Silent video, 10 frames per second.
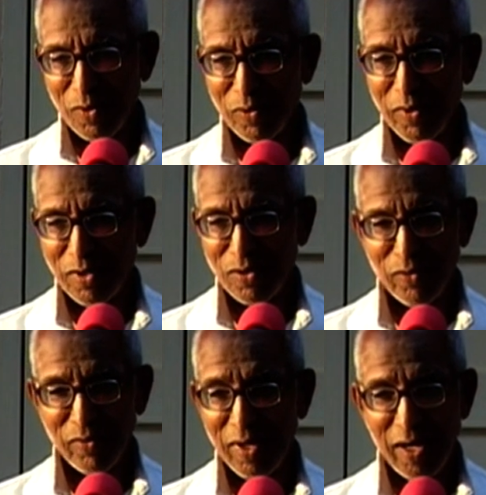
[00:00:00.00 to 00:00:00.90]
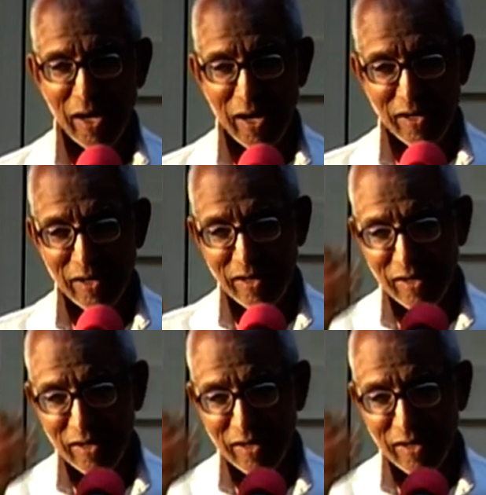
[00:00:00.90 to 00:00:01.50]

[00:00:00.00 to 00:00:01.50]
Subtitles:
which we had